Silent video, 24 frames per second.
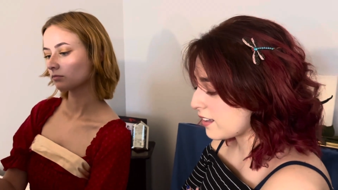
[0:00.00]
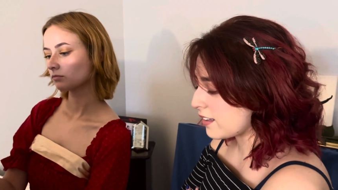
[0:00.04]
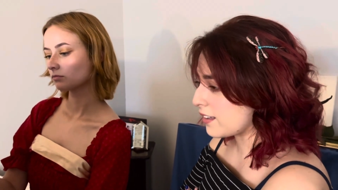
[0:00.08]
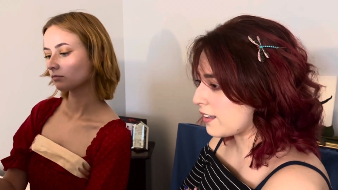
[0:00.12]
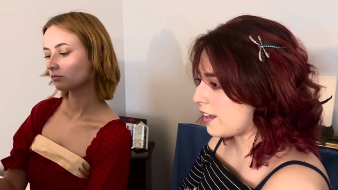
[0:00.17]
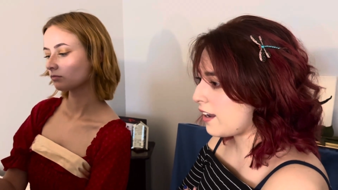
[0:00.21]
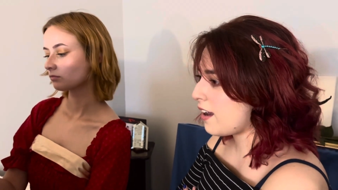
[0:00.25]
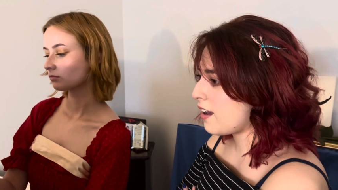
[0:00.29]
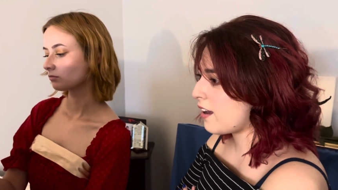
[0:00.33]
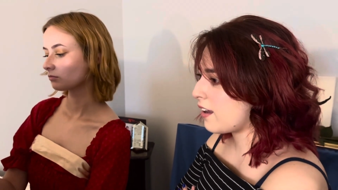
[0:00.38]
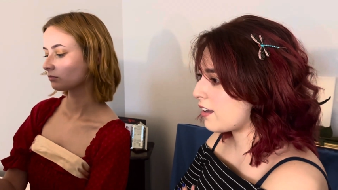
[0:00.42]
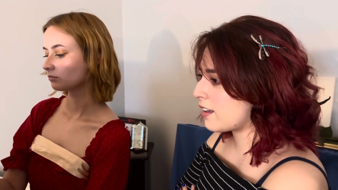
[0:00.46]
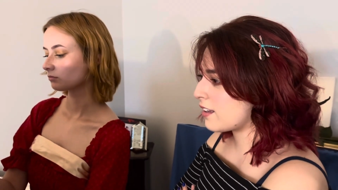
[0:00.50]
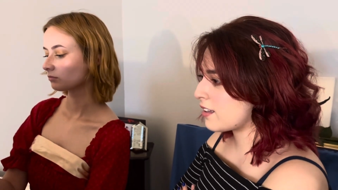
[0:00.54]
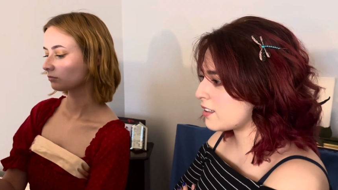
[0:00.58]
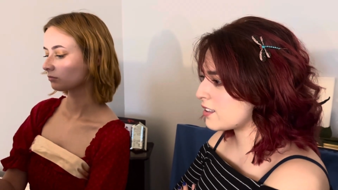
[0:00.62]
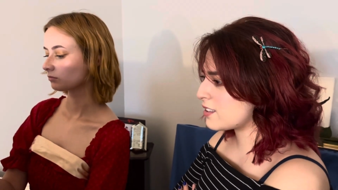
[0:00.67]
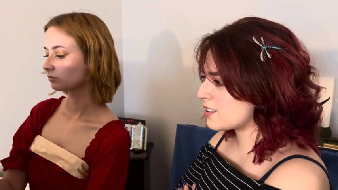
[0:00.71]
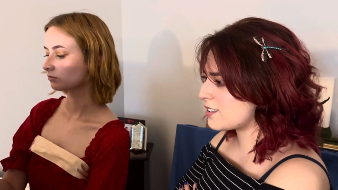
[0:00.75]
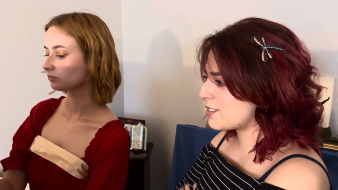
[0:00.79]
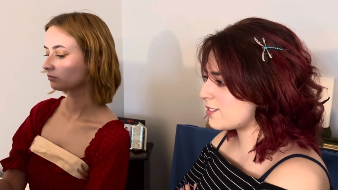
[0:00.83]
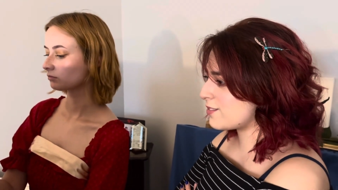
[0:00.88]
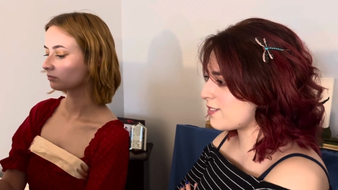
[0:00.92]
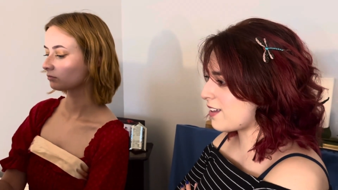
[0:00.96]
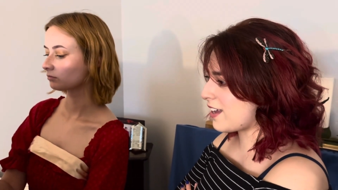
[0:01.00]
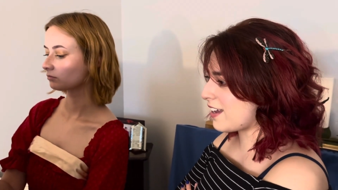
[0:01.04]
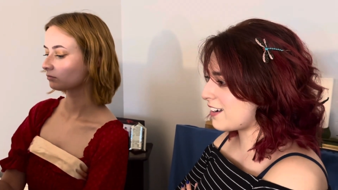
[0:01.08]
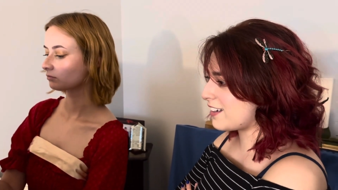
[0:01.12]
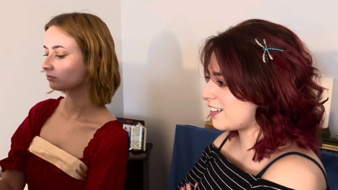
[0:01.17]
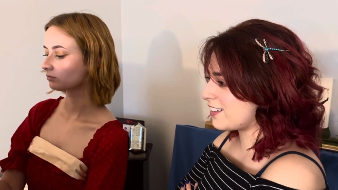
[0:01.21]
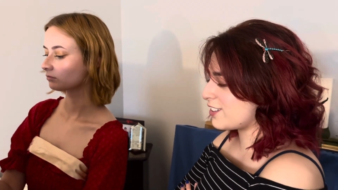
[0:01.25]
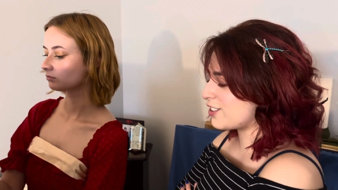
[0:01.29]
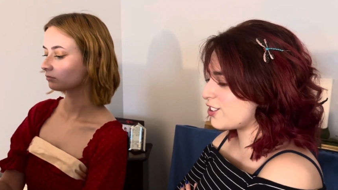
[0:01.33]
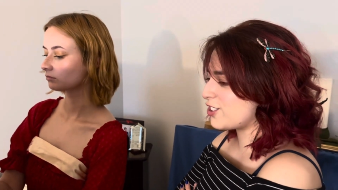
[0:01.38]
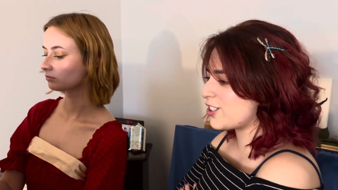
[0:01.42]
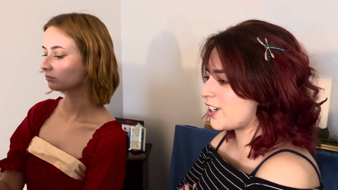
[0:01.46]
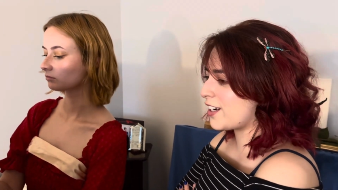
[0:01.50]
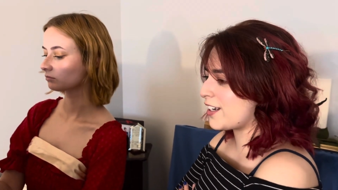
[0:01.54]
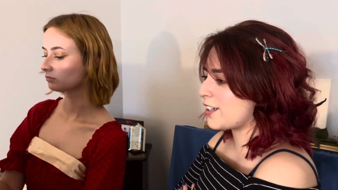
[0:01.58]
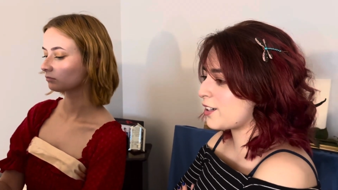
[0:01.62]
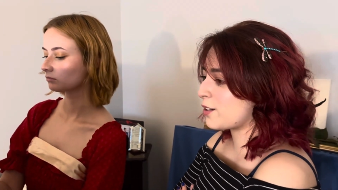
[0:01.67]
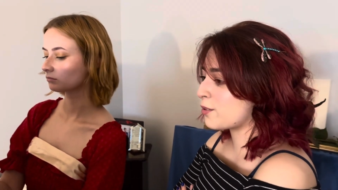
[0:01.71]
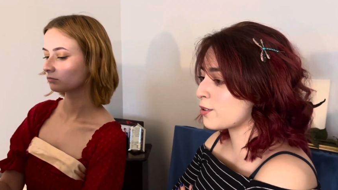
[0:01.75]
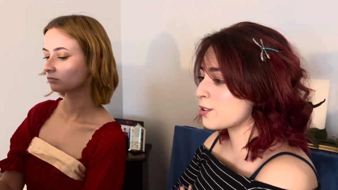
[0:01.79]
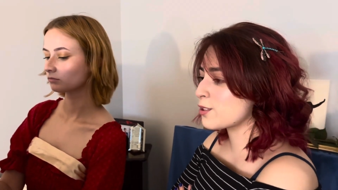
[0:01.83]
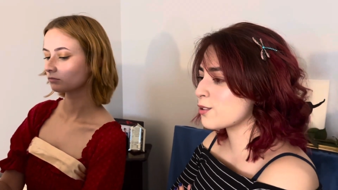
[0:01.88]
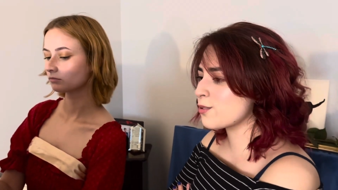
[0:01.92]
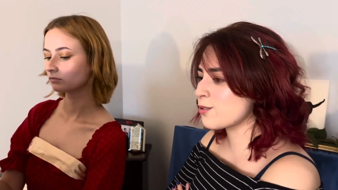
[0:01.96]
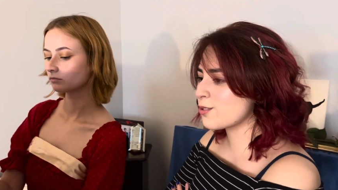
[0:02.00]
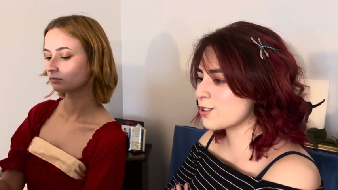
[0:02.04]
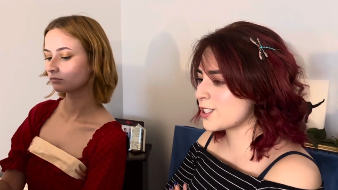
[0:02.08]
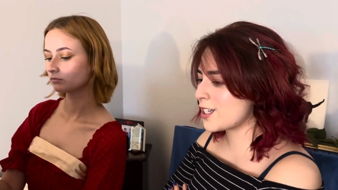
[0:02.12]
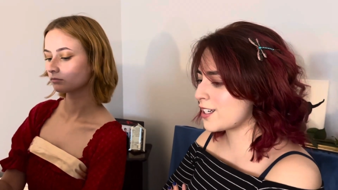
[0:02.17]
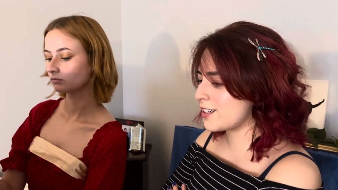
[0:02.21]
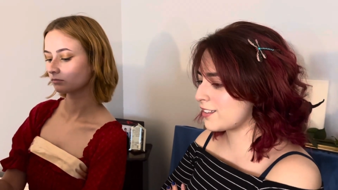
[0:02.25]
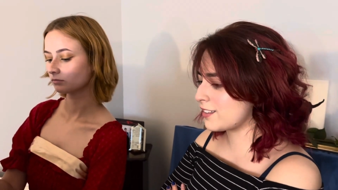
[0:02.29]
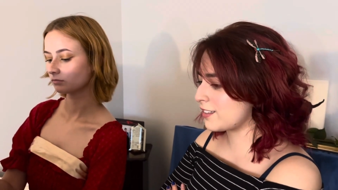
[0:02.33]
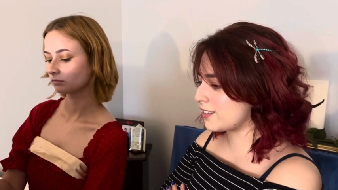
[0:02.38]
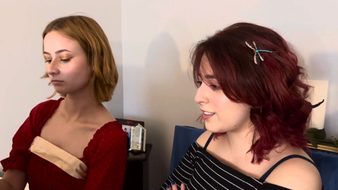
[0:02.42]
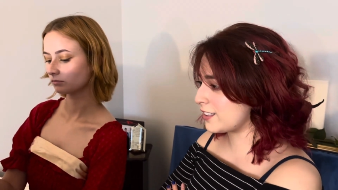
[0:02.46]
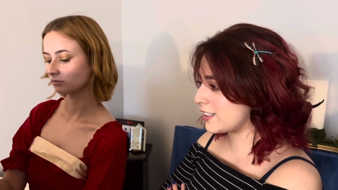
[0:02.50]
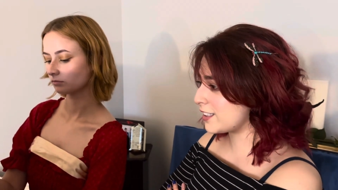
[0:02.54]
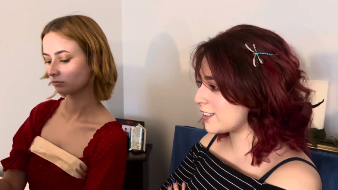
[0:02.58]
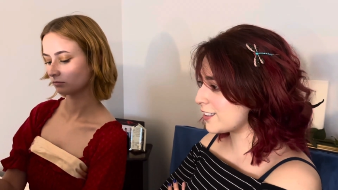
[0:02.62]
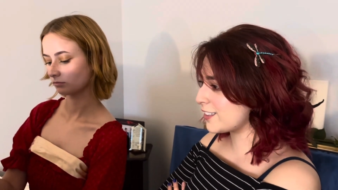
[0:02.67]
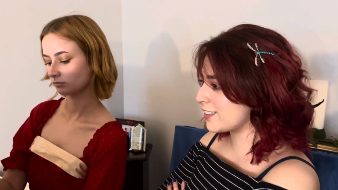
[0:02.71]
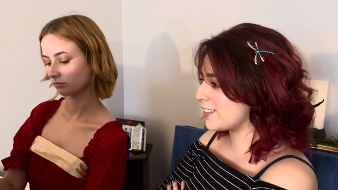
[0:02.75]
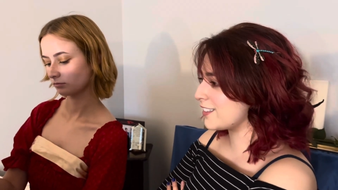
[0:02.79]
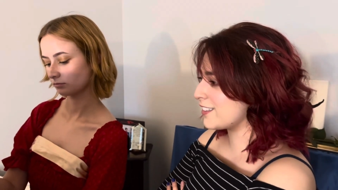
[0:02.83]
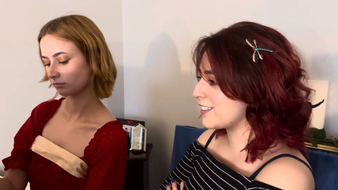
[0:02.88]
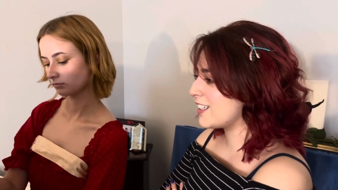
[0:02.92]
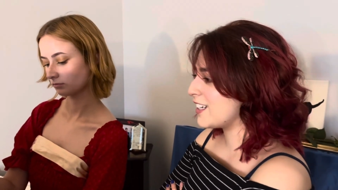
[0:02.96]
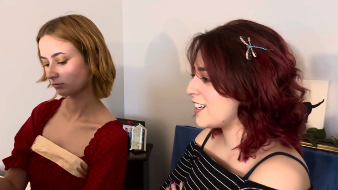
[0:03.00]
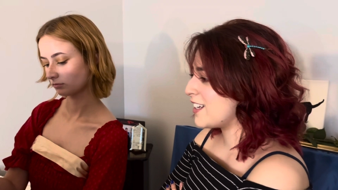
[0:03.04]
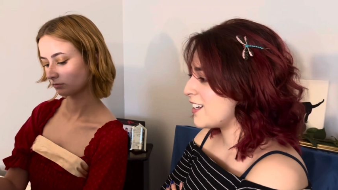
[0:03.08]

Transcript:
Speaker 1: Yeah, I guess adding a giant crystal chandelier